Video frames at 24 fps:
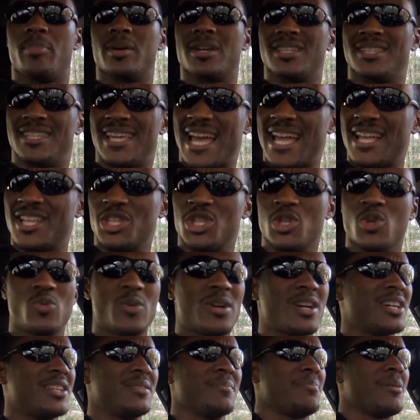but yet
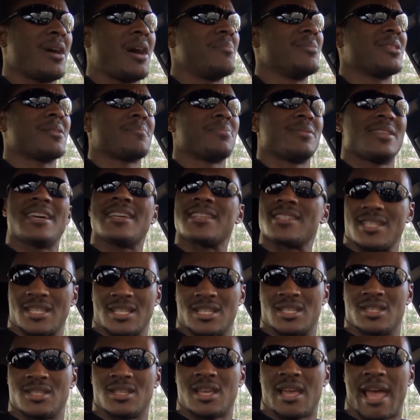you in public
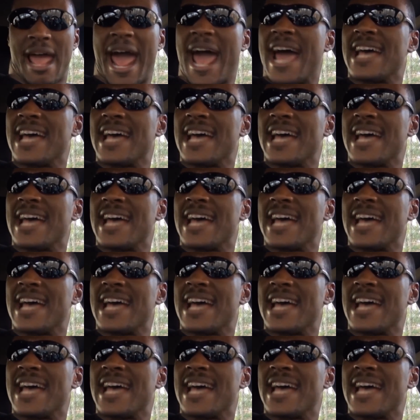places